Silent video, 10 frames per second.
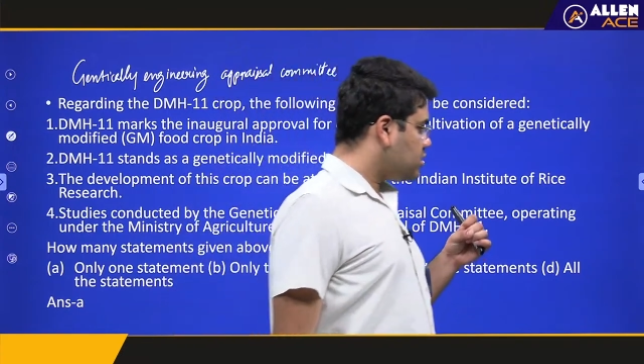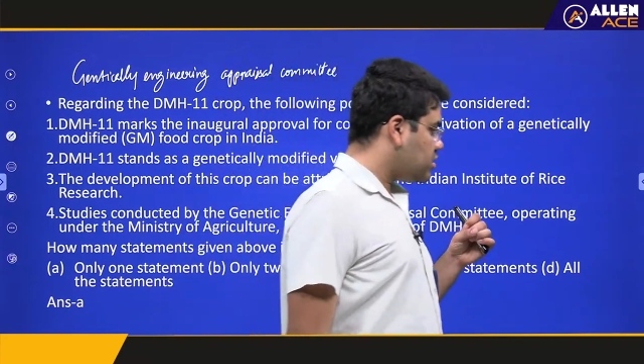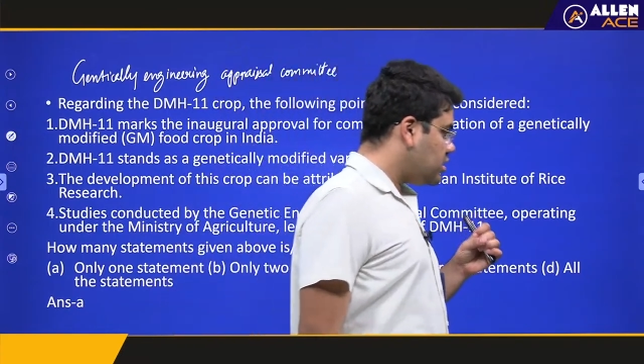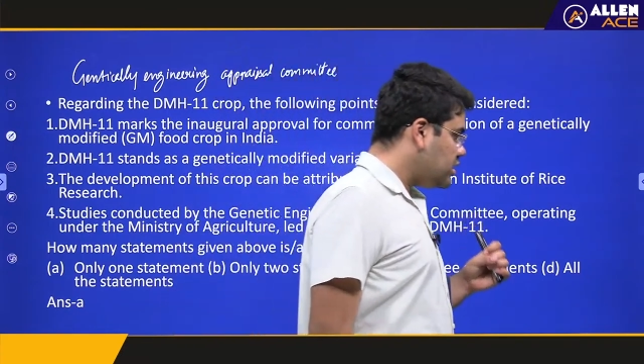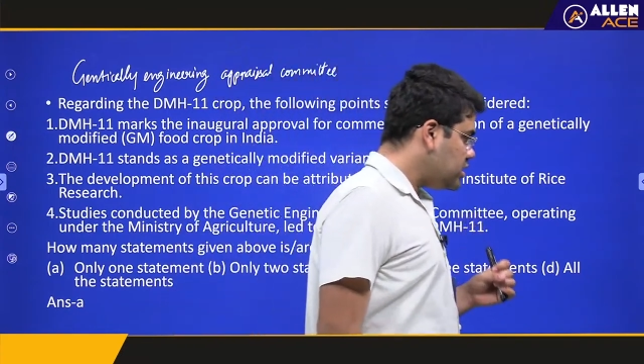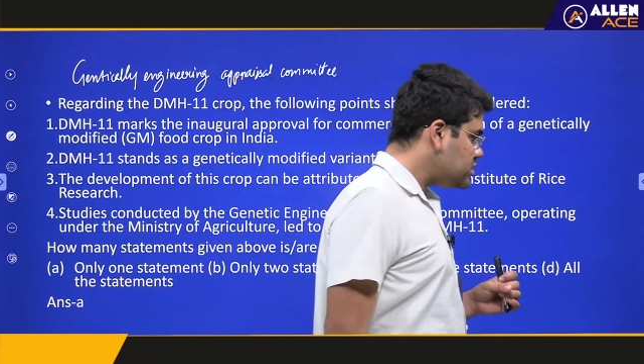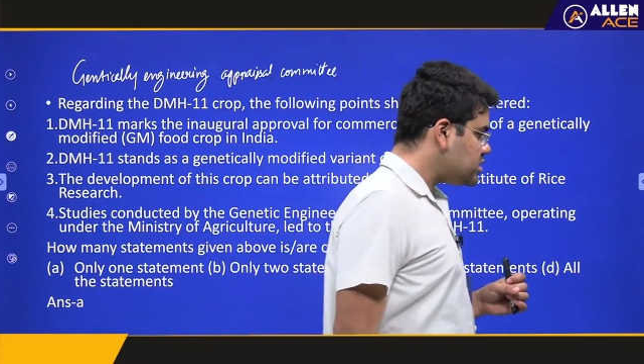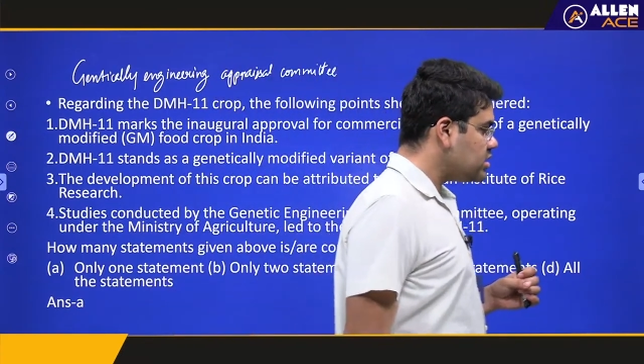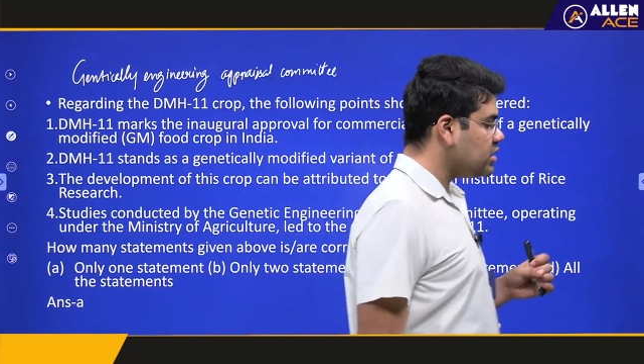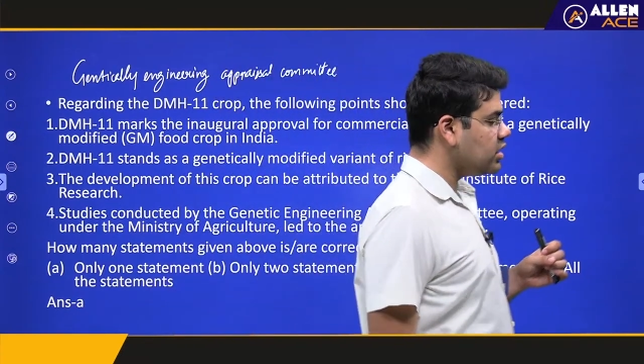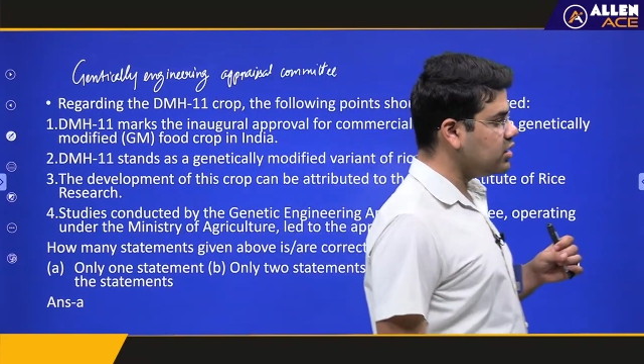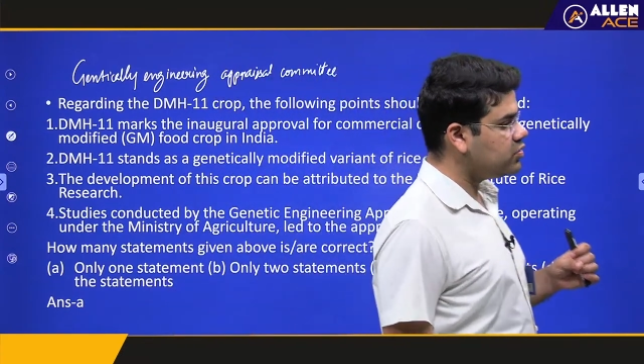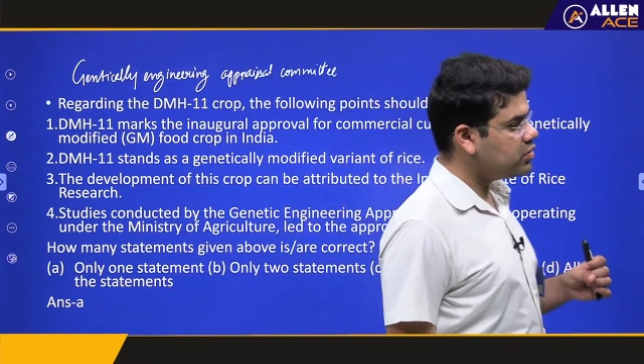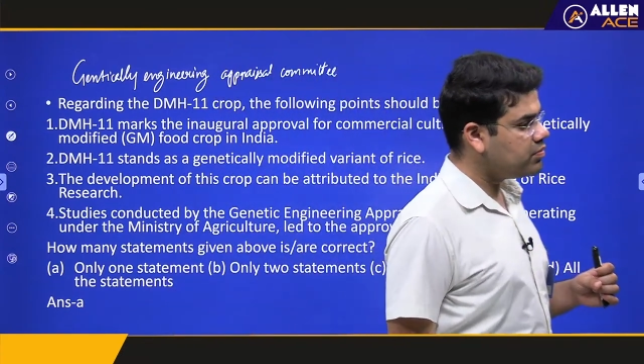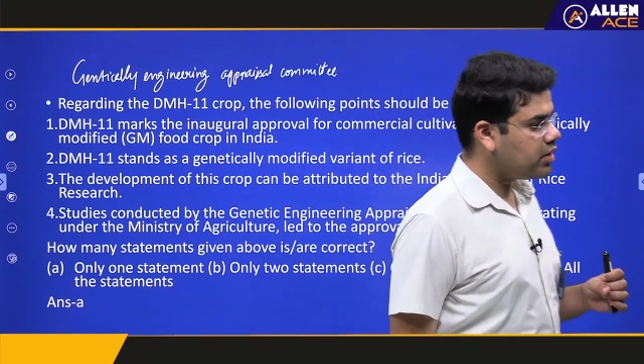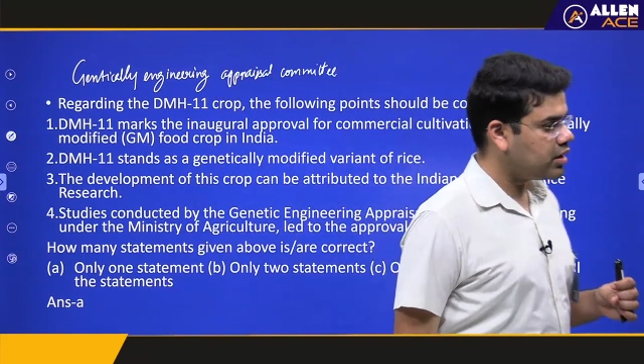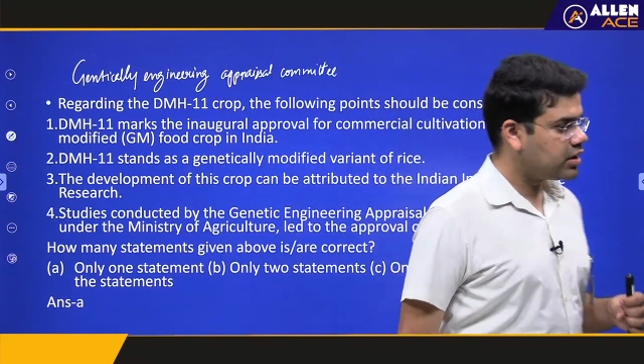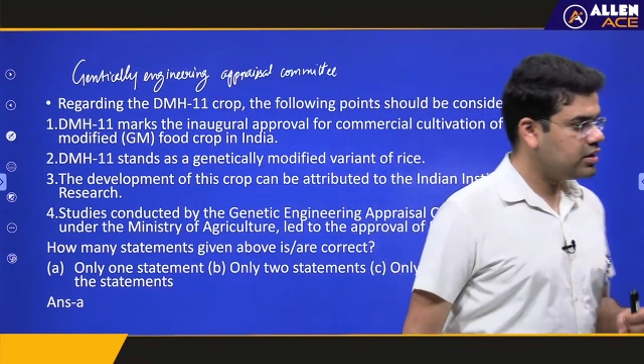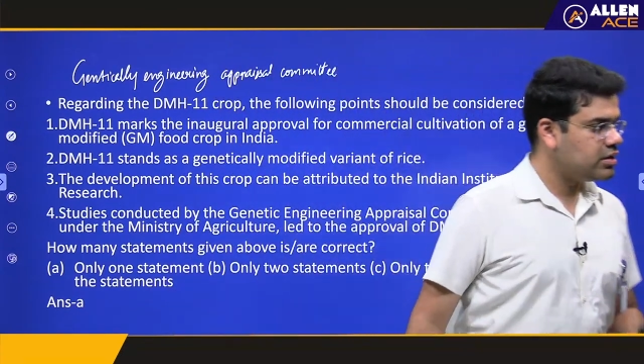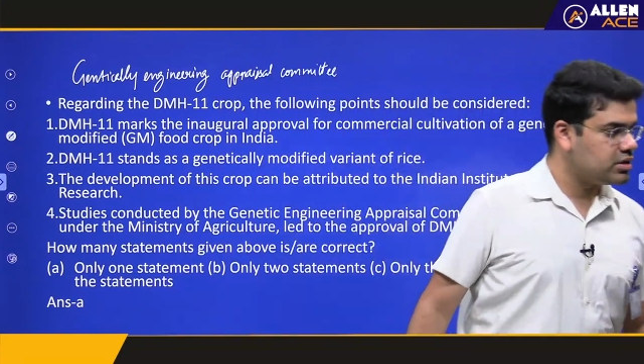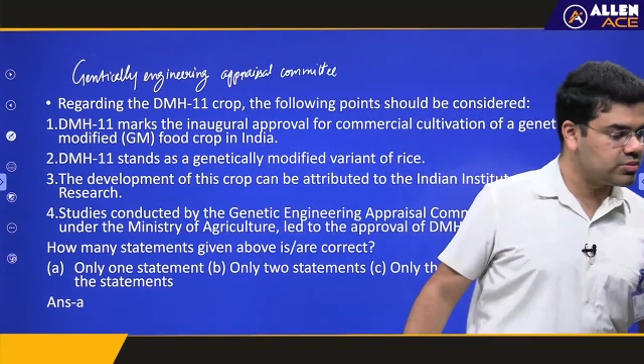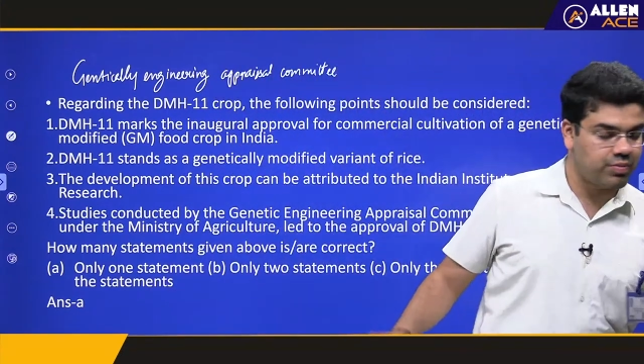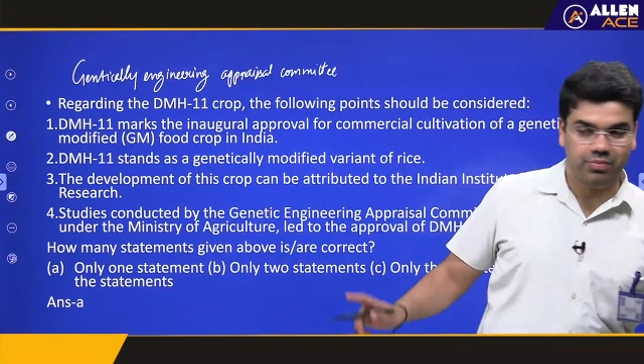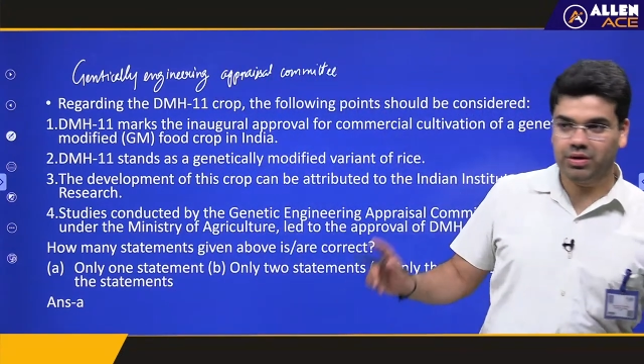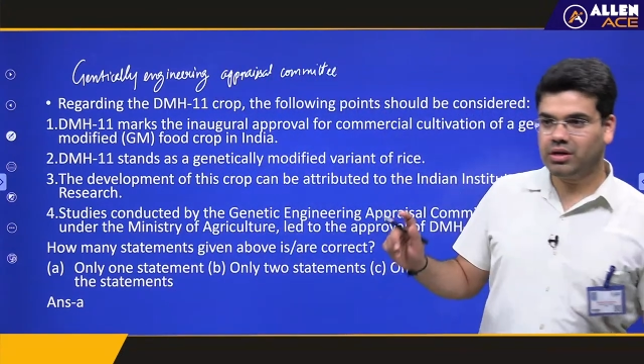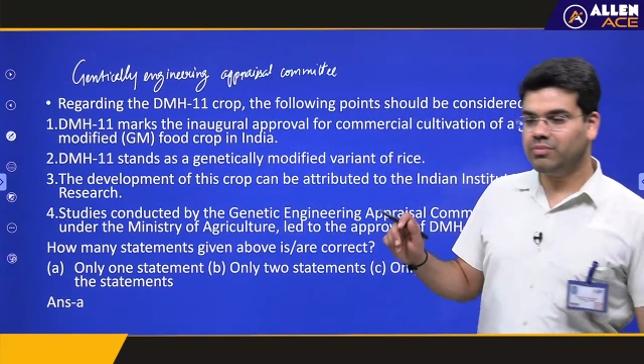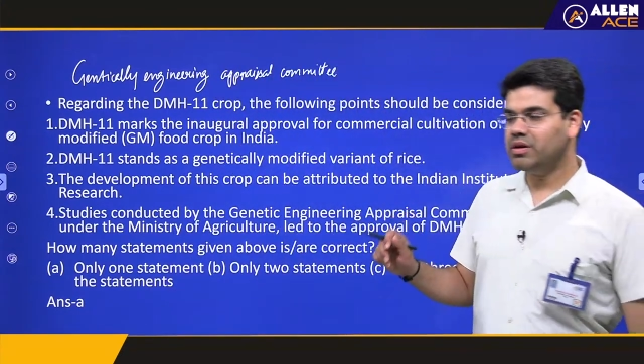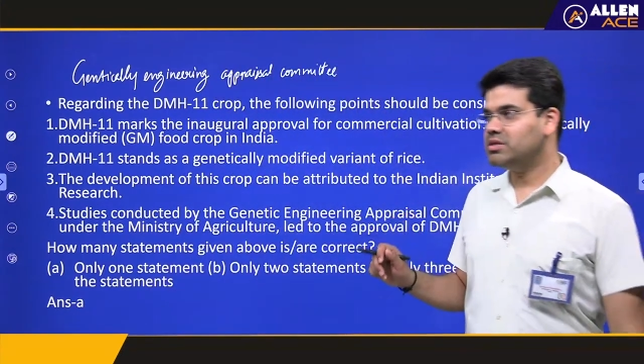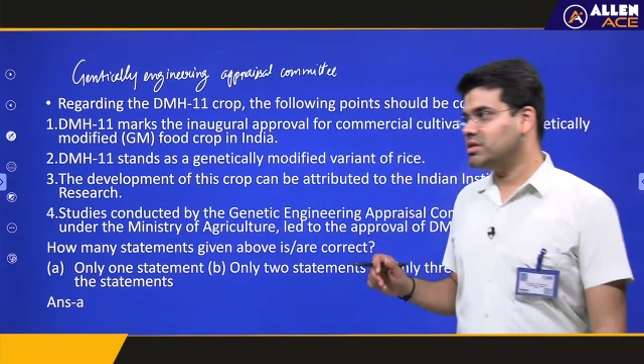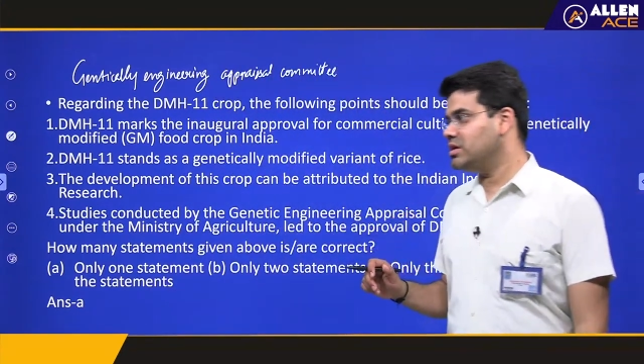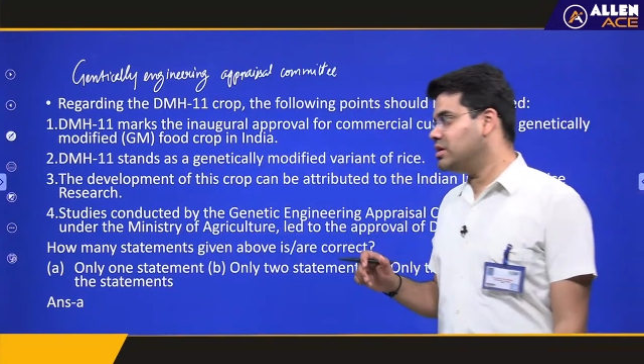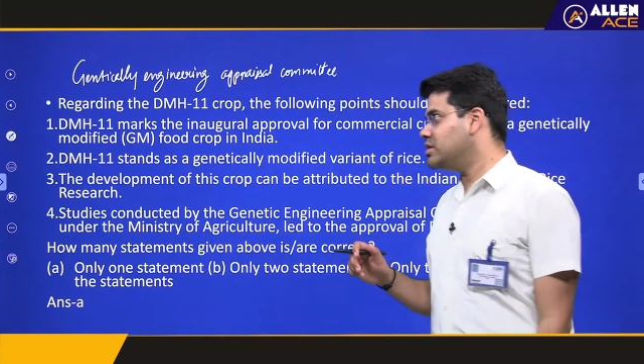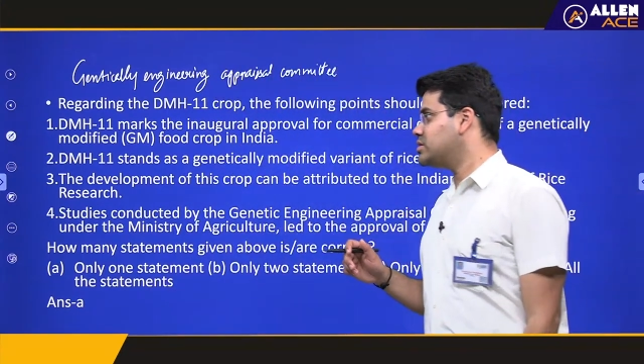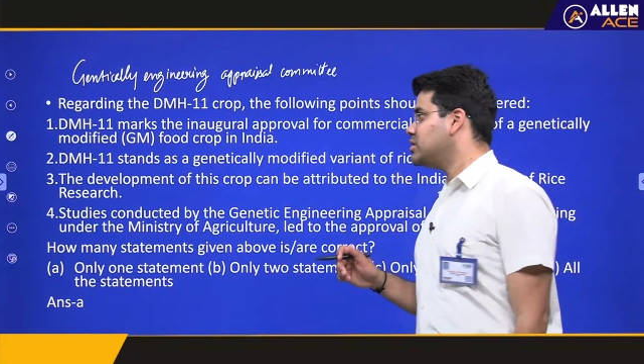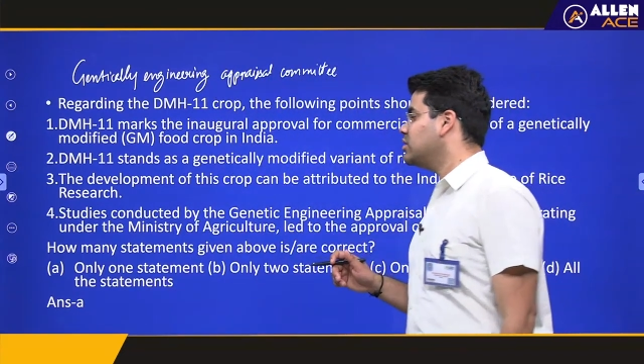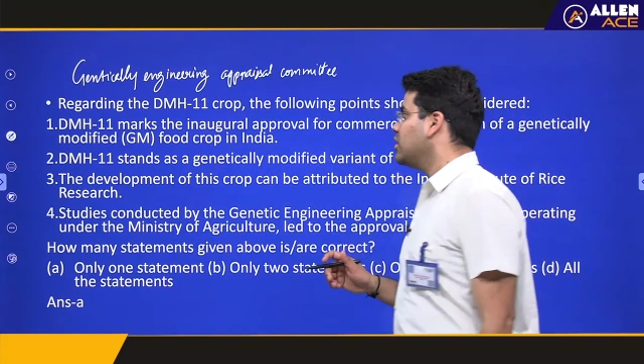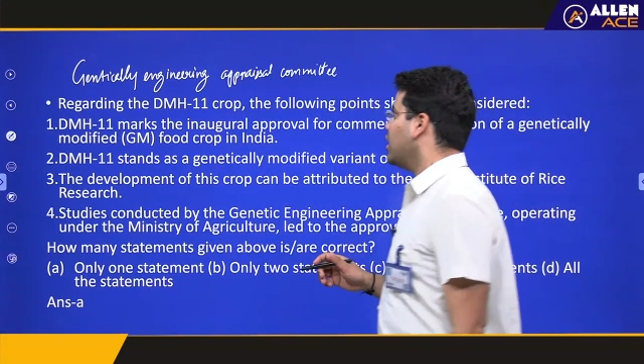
releasing into the market is permitted by GEAC